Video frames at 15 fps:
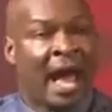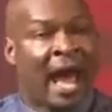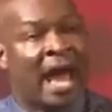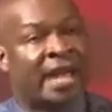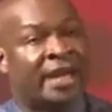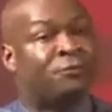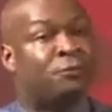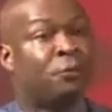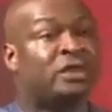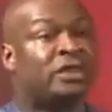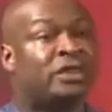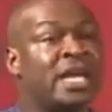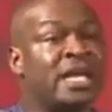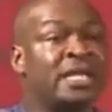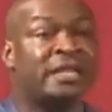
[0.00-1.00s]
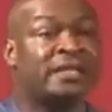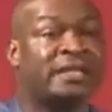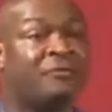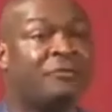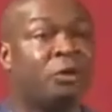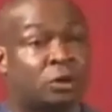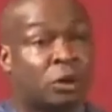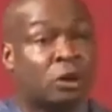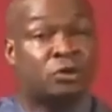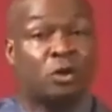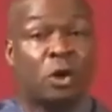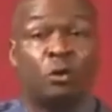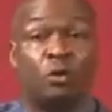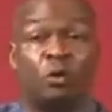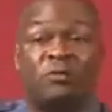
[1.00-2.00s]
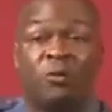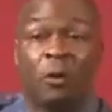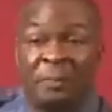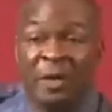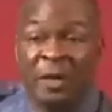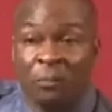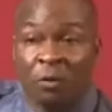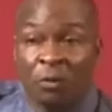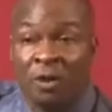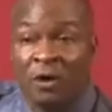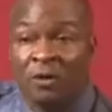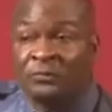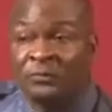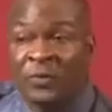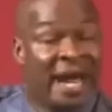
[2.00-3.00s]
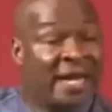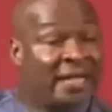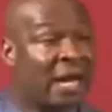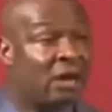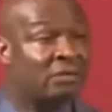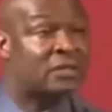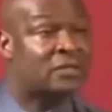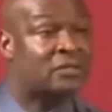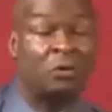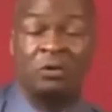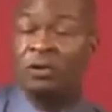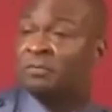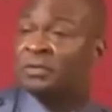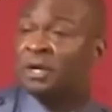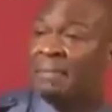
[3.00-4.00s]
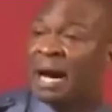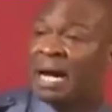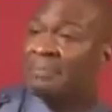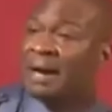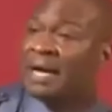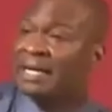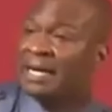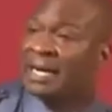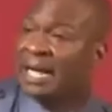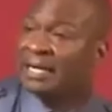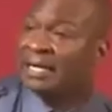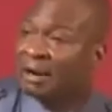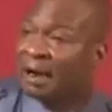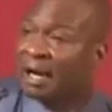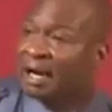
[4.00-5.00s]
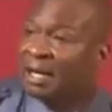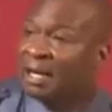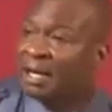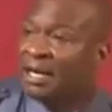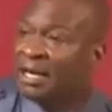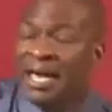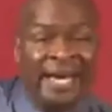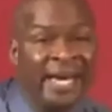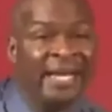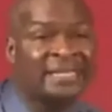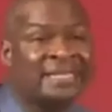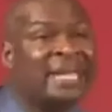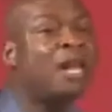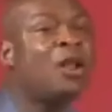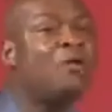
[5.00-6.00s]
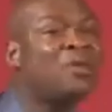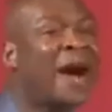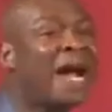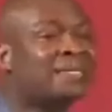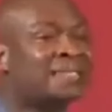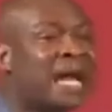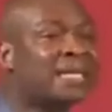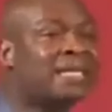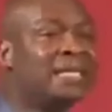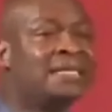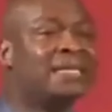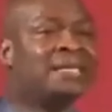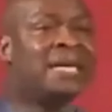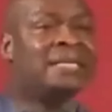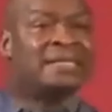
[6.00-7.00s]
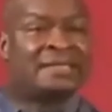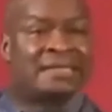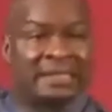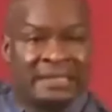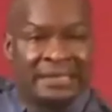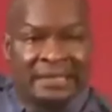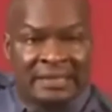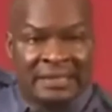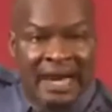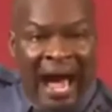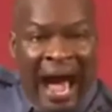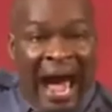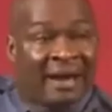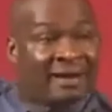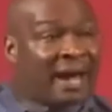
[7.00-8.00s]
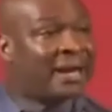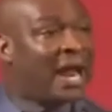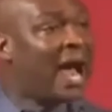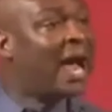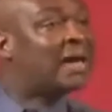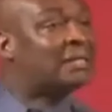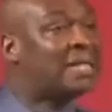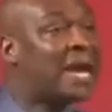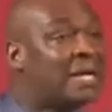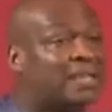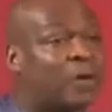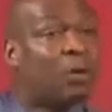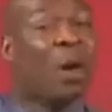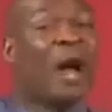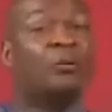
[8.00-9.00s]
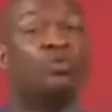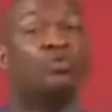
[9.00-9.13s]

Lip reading: And if you think the devil does not look for people, find out the story of the madman in Gadara. Instead of attacking 10 cities, I rather attack the one